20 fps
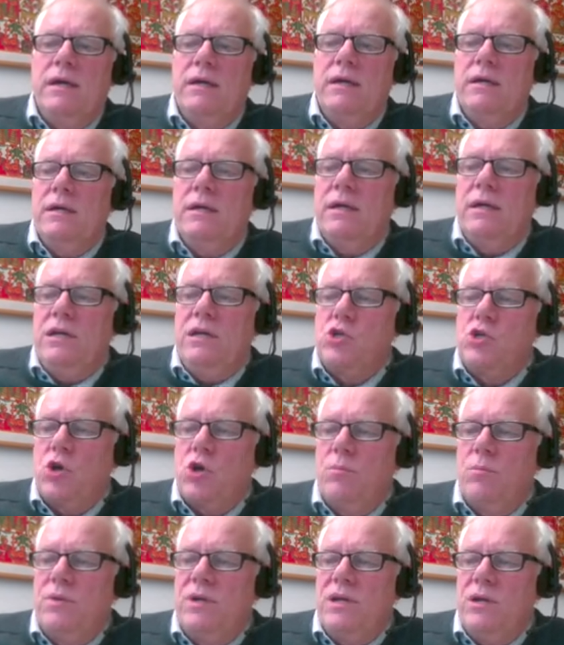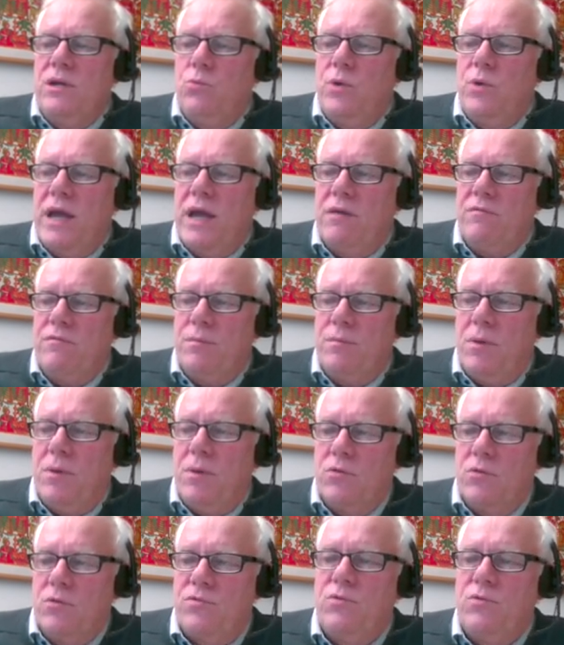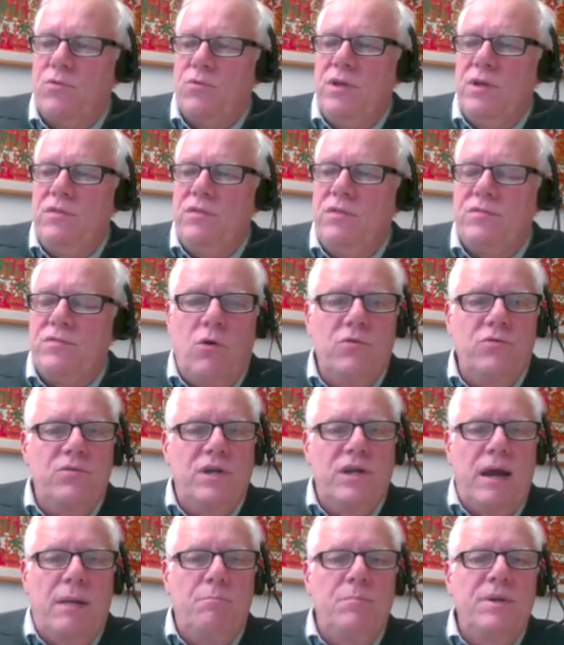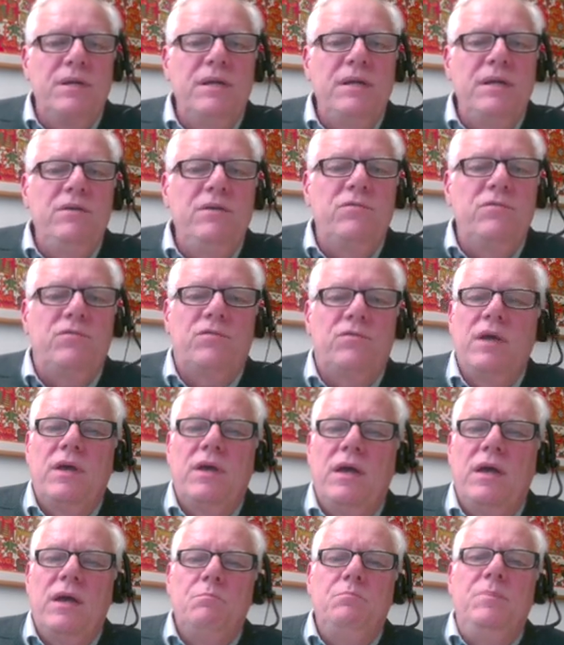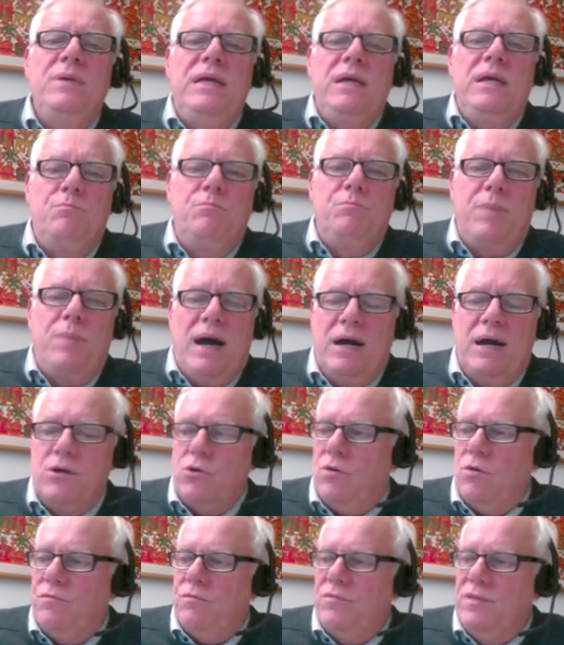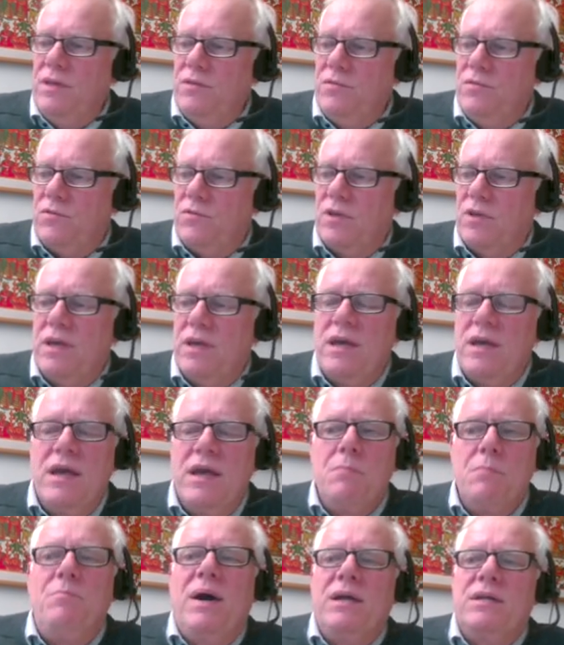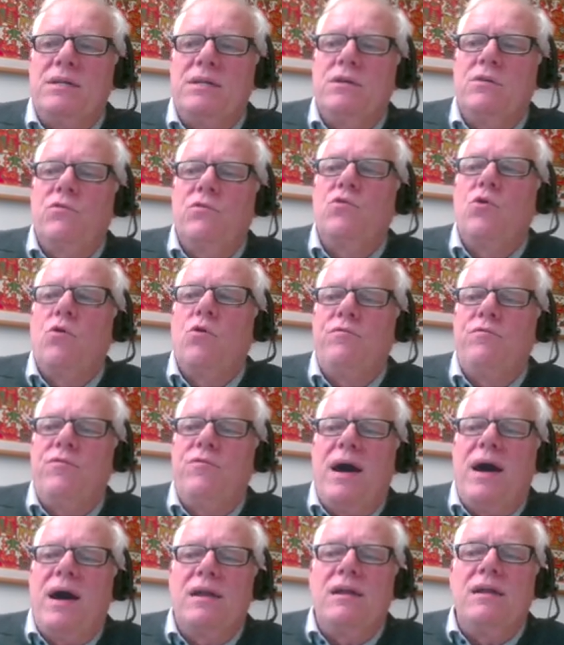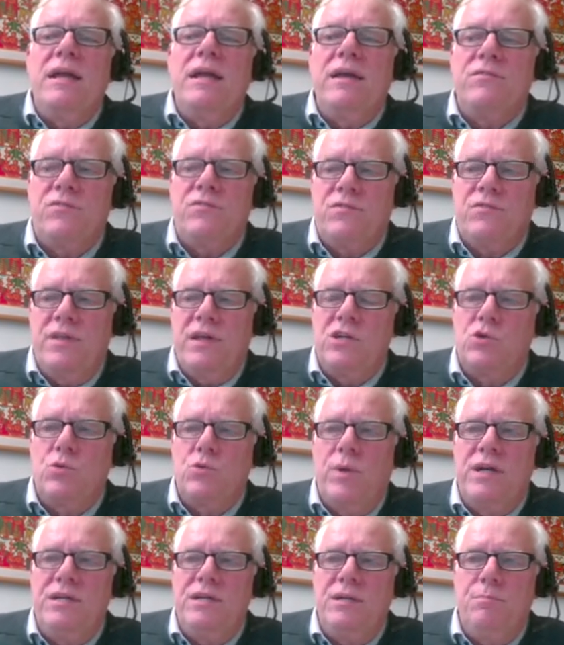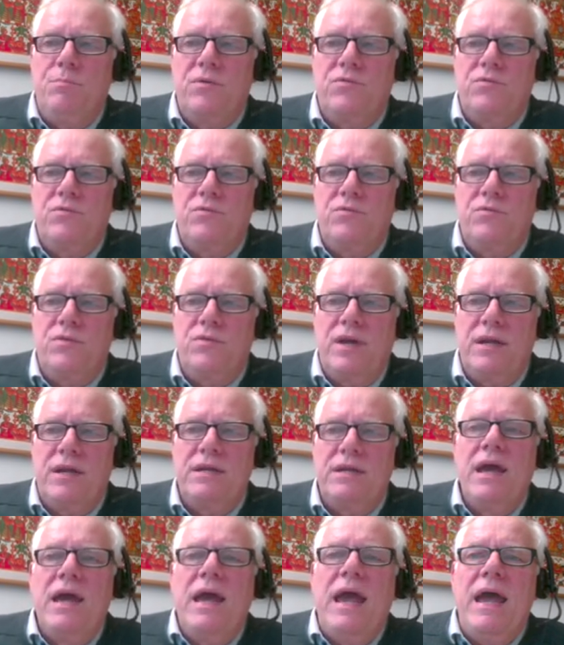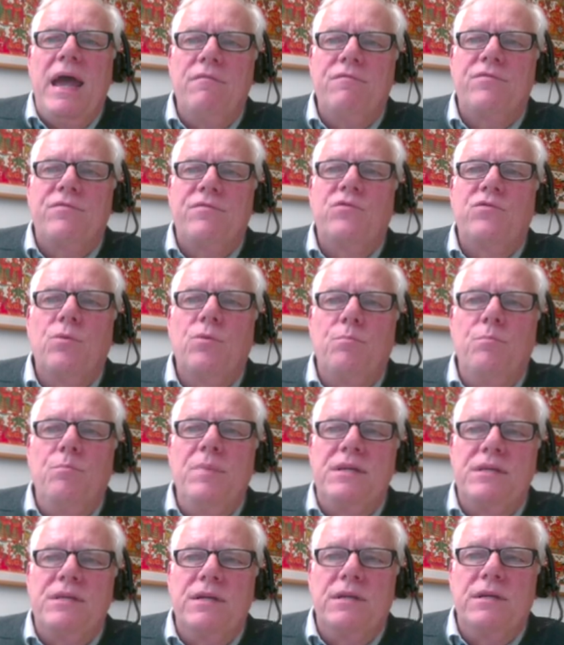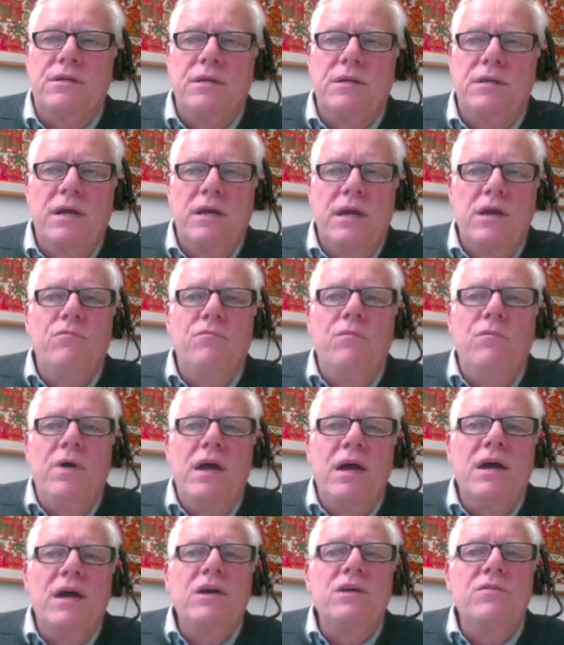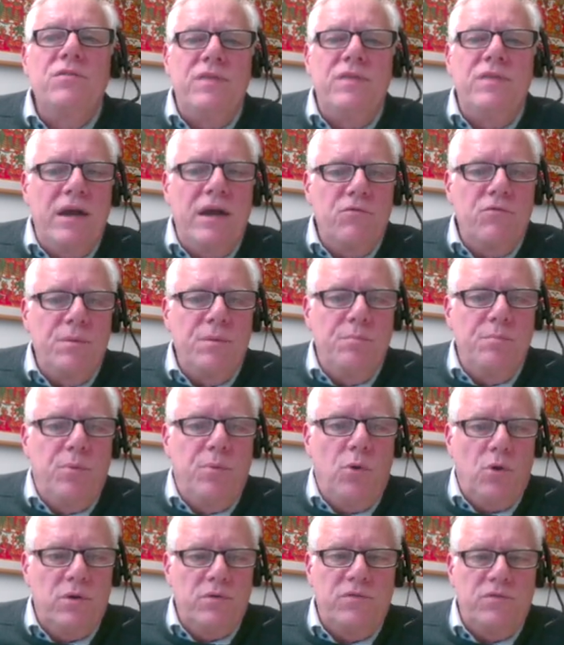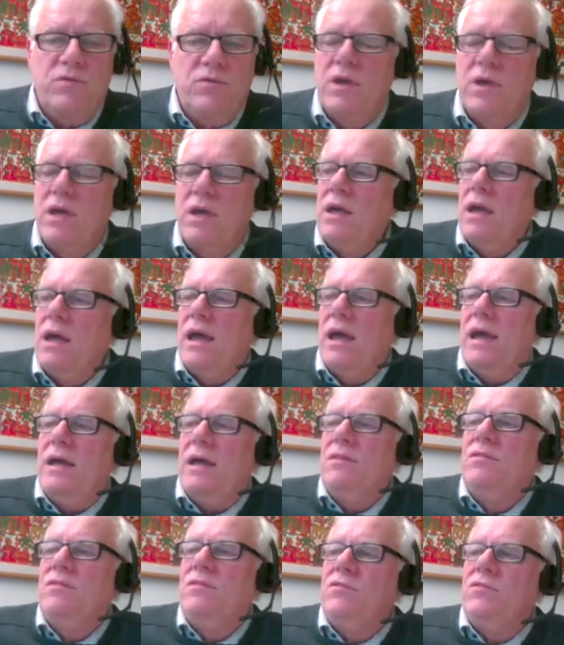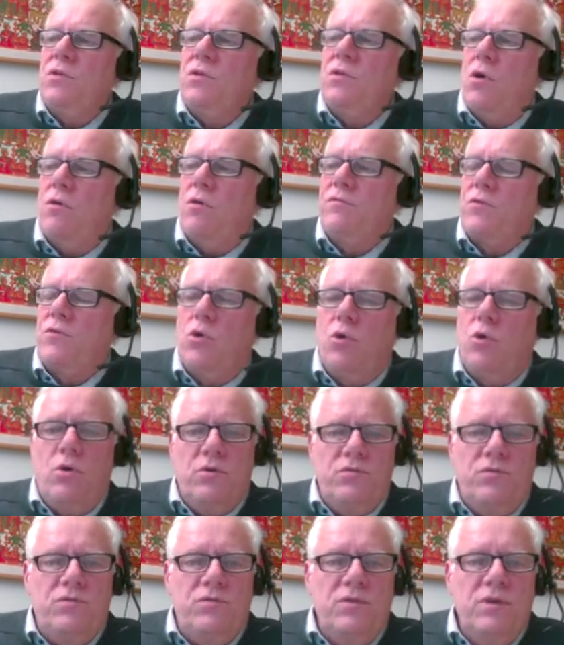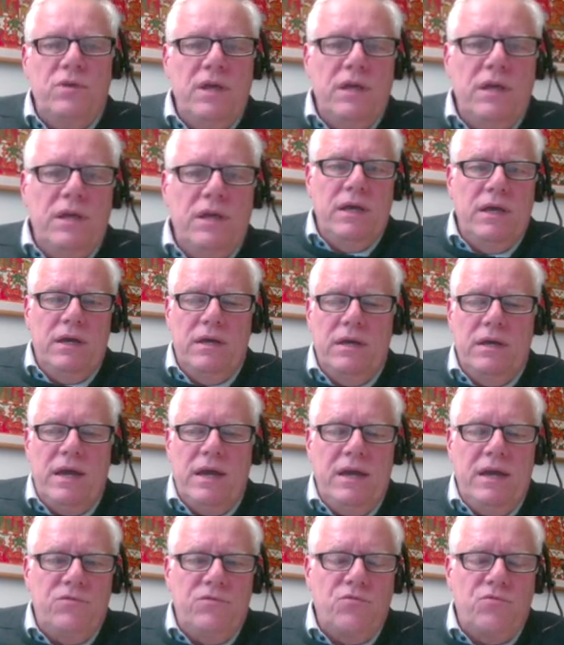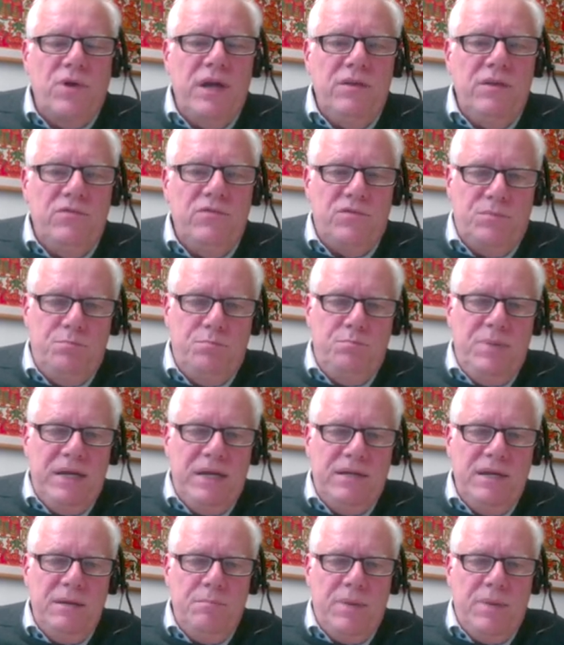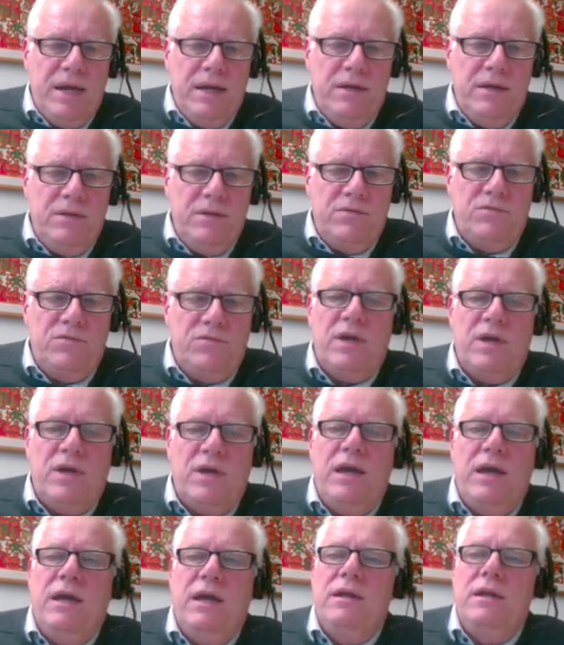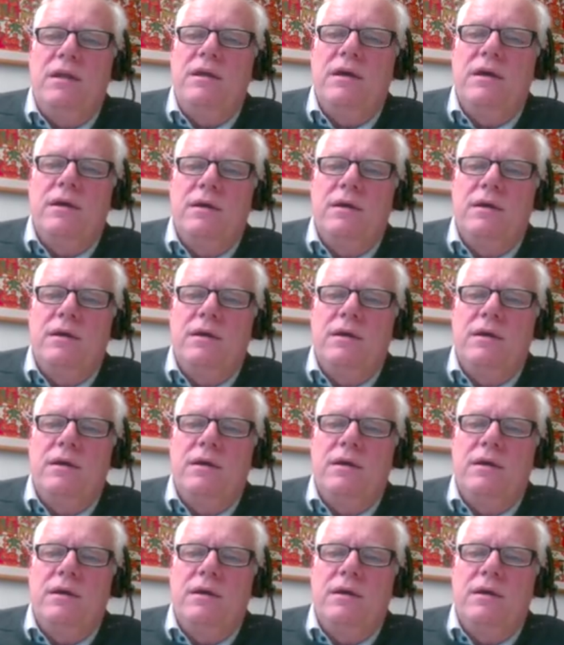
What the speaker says: In Germany, we have about 3,000 companies being part of this, but so far less than 20% have submitted their reports. And this, of course, has raised big debates and